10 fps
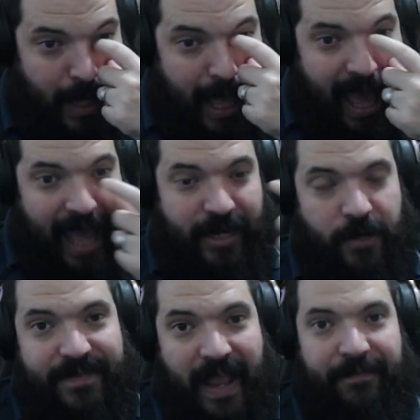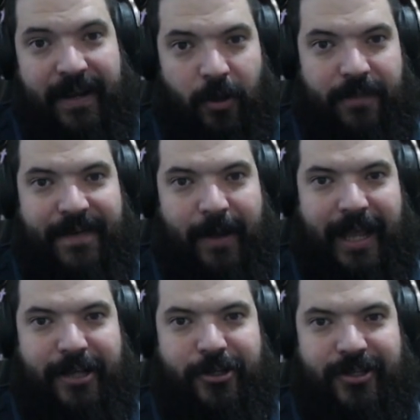And you've definitely got the
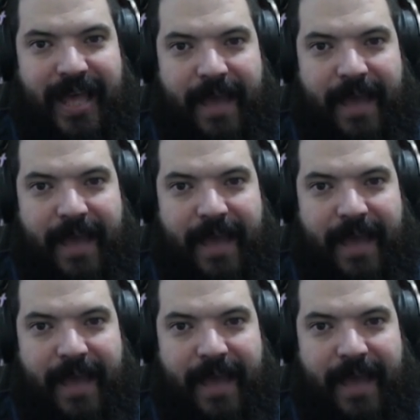foundations there for